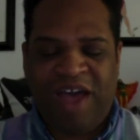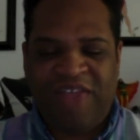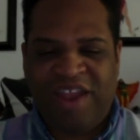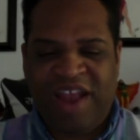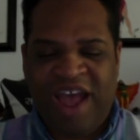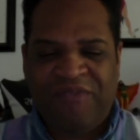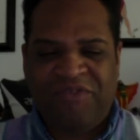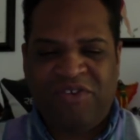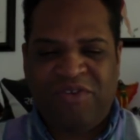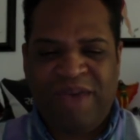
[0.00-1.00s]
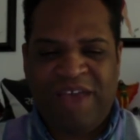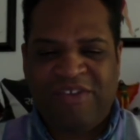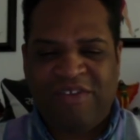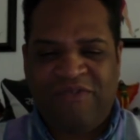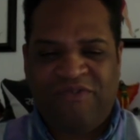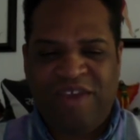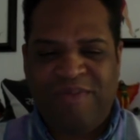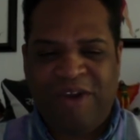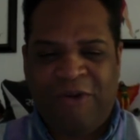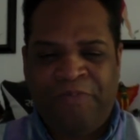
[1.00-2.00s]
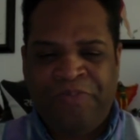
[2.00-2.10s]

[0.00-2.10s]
And then after the masculine female